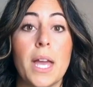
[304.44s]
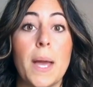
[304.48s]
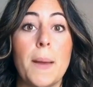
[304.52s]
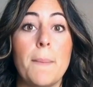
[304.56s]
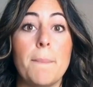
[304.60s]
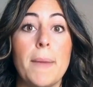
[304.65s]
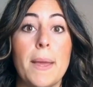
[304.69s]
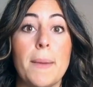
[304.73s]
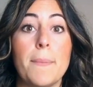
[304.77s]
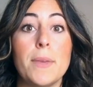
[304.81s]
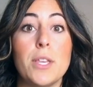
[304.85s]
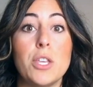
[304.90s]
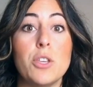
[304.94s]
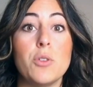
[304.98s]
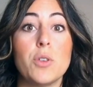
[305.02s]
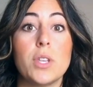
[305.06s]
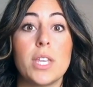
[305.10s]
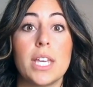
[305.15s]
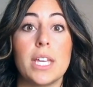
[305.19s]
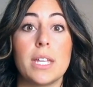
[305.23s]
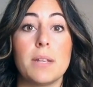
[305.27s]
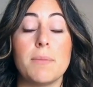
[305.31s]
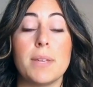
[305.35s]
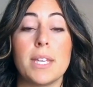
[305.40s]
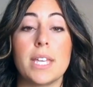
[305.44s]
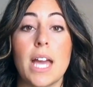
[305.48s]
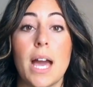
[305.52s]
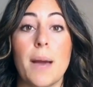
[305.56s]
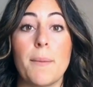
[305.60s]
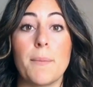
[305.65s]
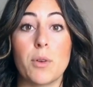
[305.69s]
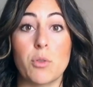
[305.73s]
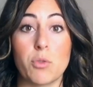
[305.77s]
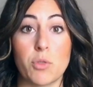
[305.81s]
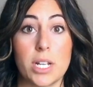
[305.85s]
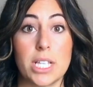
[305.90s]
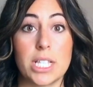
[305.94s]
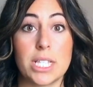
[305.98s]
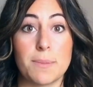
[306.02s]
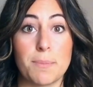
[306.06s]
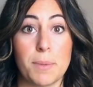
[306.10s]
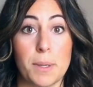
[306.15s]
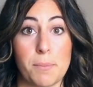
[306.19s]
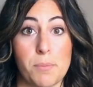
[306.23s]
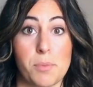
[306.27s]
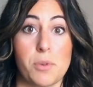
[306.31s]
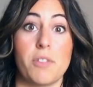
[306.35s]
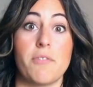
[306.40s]
Maybe you can become a
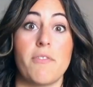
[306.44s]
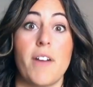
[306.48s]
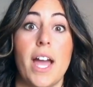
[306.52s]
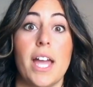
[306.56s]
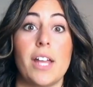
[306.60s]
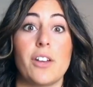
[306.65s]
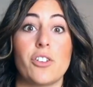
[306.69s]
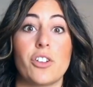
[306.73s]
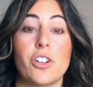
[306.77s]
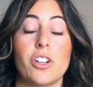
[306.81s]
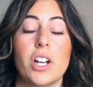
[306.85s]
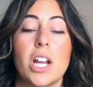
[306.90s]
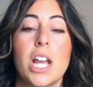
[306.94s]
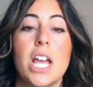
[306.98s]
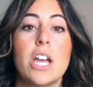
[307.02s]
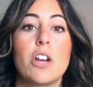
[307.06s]
respite provider.